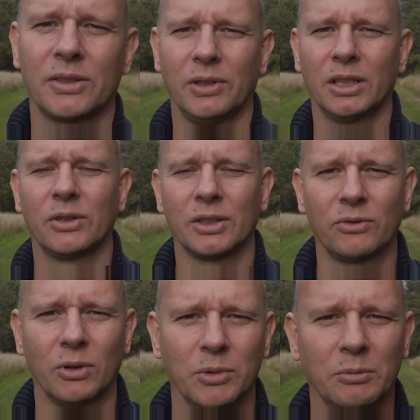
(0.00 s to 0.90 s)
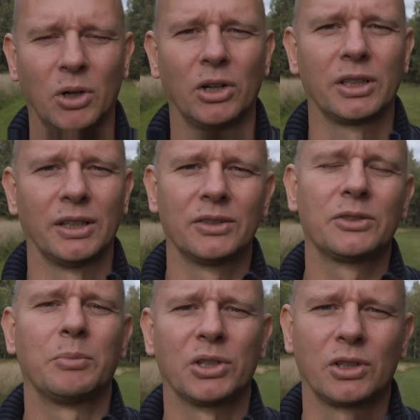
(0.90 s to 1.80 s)
interest from the market,
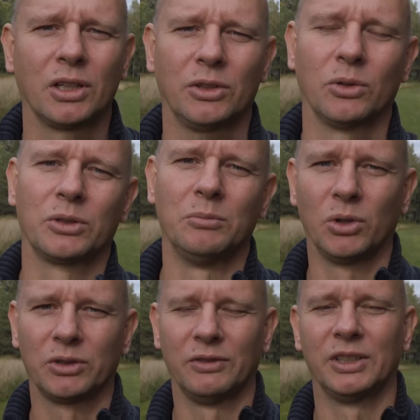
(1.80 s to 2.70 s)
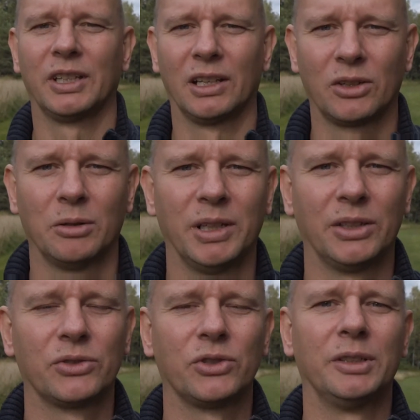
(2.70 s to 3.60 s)
especially the automotive and telecom
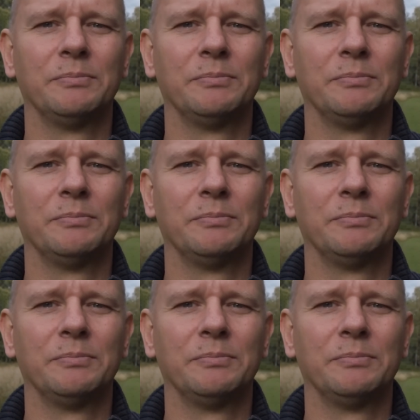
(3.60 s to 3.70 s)
industry.